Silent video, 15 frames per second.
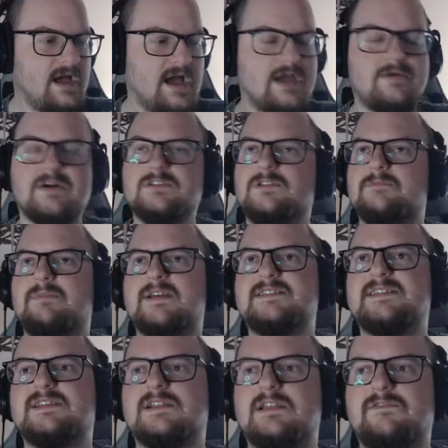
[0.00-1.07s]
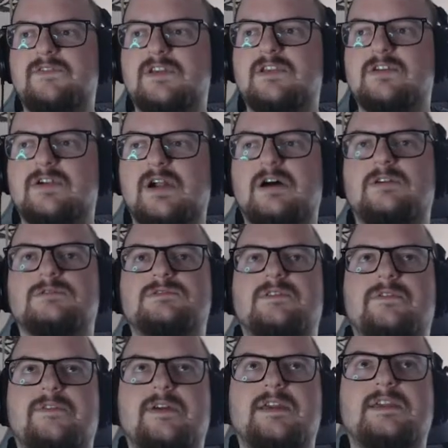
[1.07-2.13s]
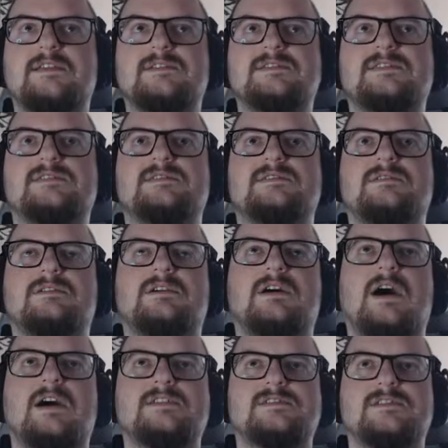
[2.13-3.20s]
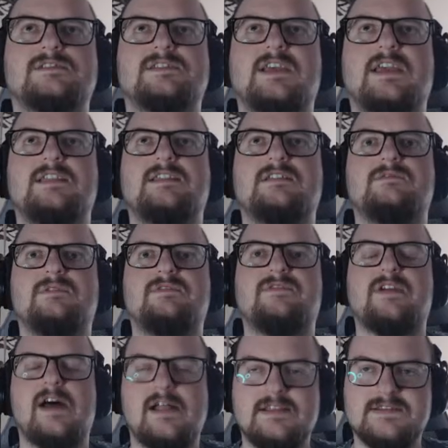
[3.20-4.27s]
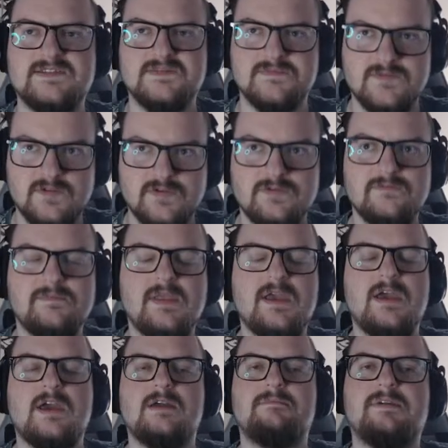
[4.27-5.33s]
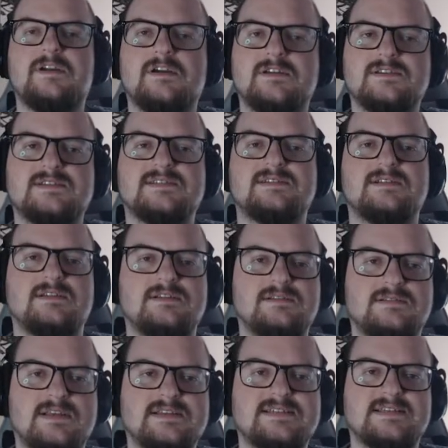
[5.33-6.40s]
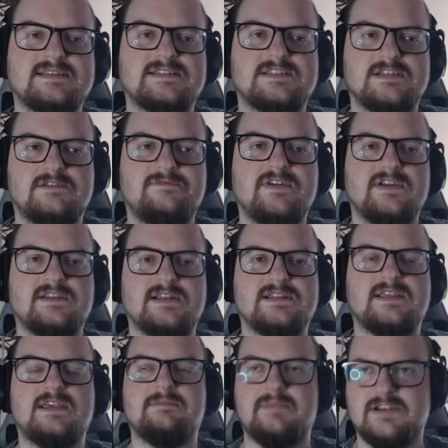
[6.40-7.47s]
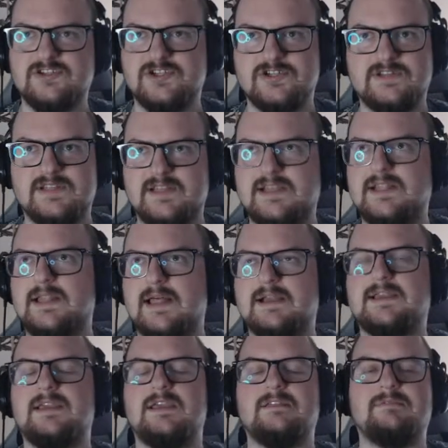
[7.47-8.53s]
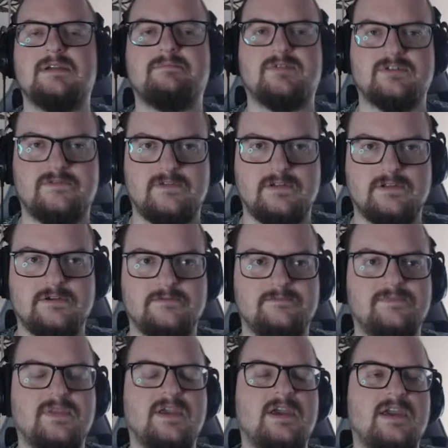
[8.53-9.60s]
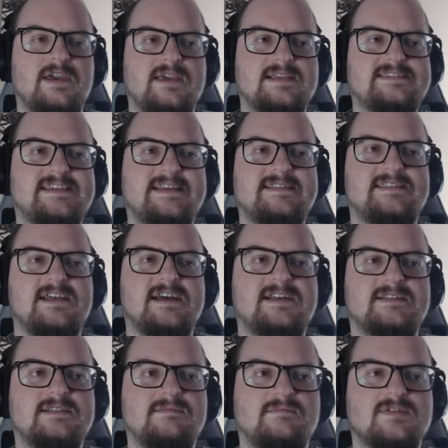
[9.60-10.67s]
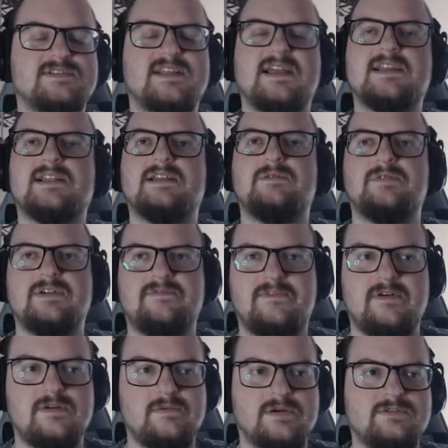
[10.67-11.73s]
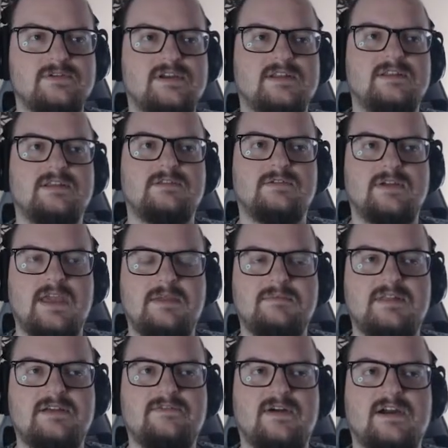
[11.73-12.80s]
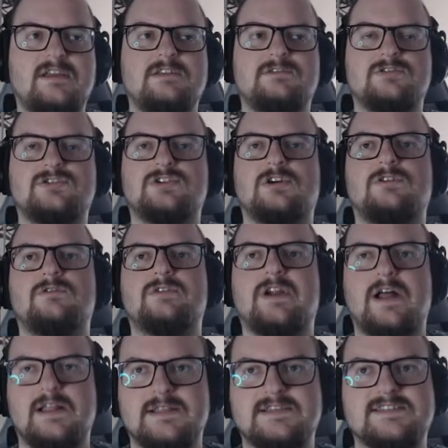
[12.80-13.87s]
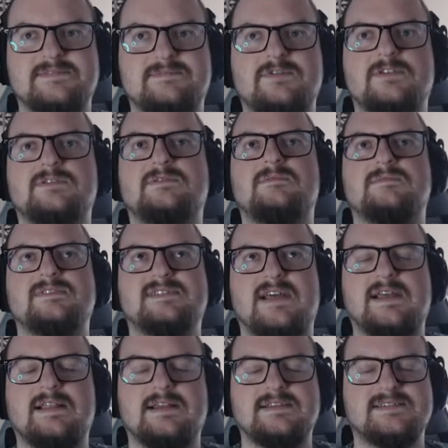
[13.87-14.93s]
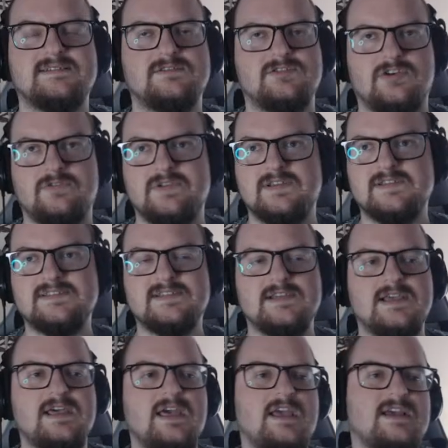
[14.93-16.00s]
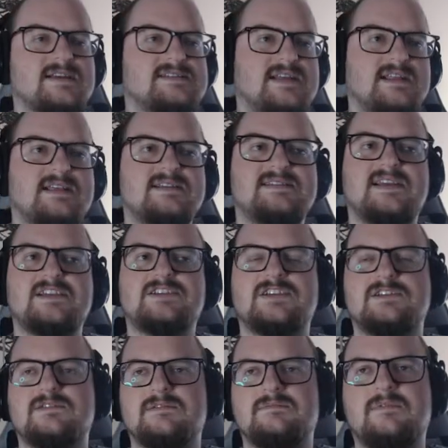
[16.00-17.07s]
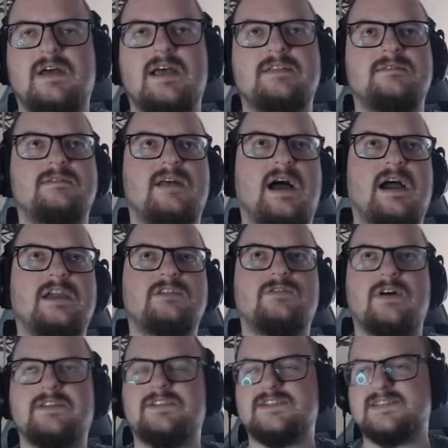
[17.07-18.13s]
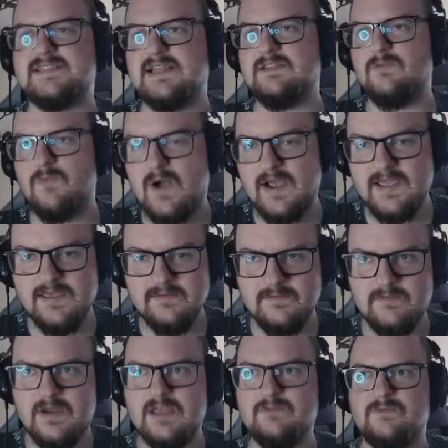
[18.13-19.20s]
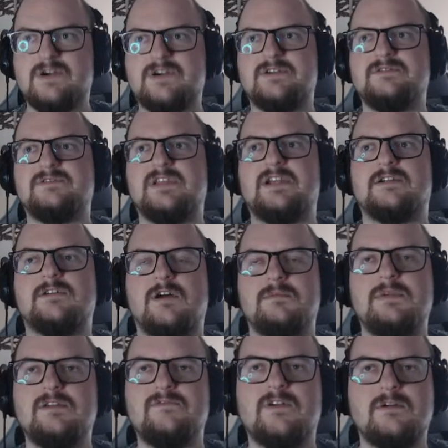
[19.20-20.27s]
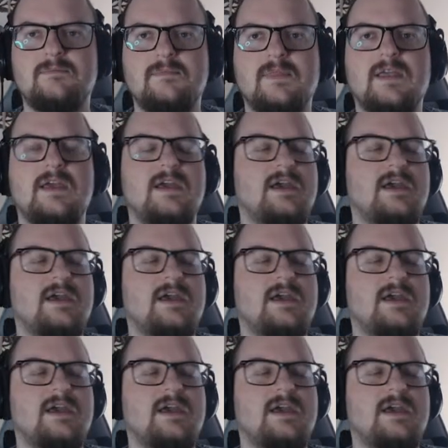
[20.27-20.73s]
I want to basically figure out things associated with realism too, because this is something that he mentioned that I lack in my portfolio. He said that most likely, if I want to get into game dev, I need to show realism, not stylized drawings. Stylization, and I do understand why and where they are coming from.